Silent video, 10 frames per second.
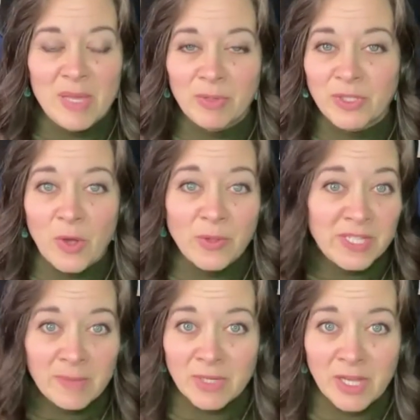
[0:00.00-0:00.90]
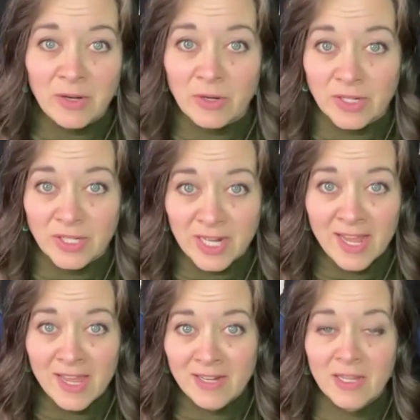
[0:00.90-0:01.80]
people don't seem to
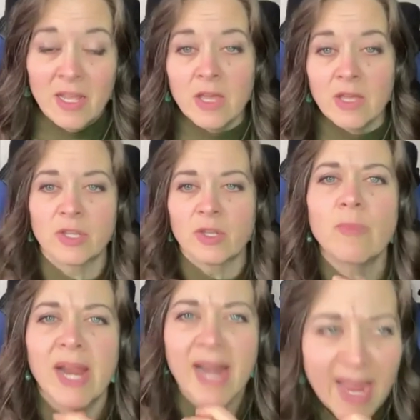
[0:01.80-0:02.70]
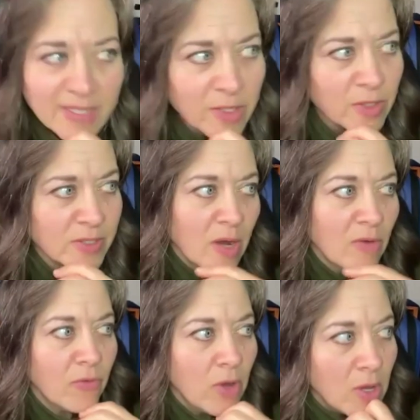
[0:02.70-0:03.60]
understand. So you might ask
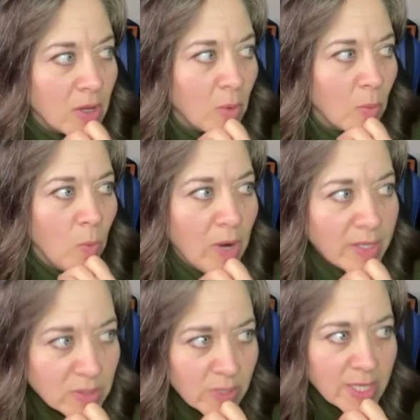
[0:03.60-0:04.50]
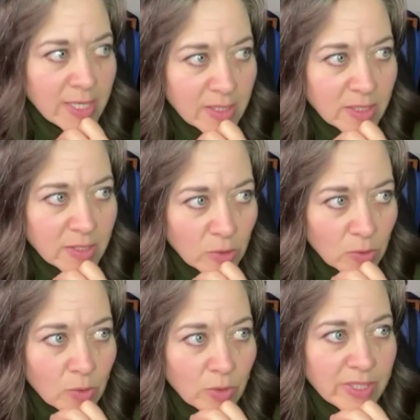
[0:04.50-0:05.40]
yourself, what do I need to
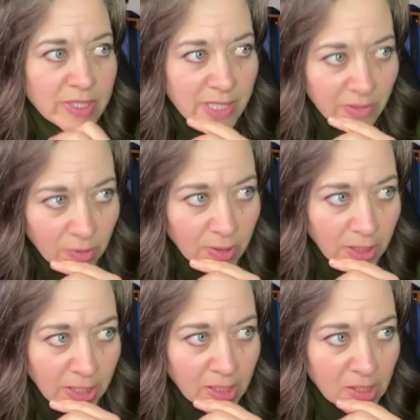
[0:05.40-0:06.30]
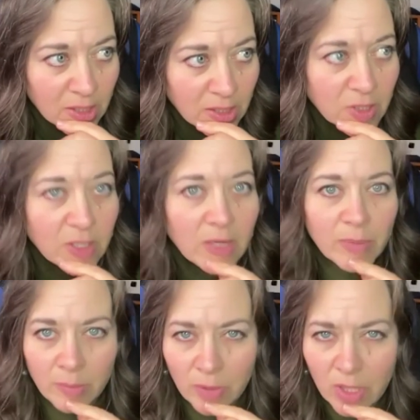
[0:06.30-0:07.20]
do differently so
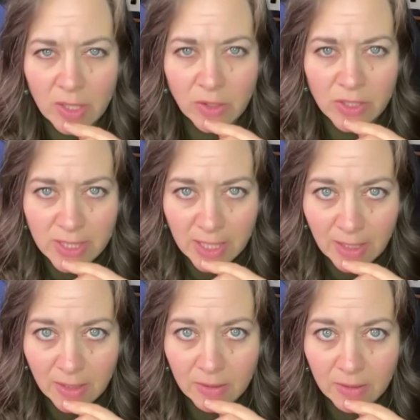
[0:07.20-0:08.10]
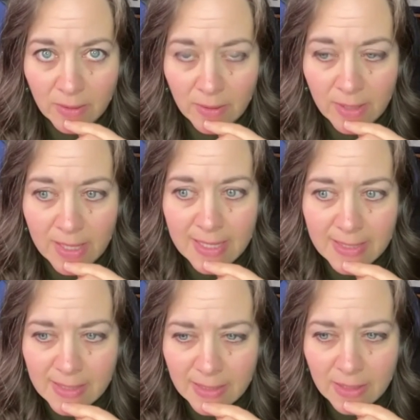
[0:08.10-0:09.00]
that people understand?
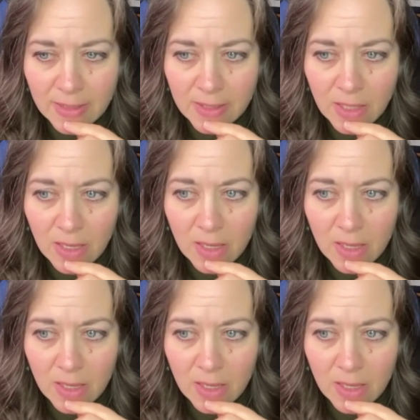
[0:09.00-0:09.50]
Is it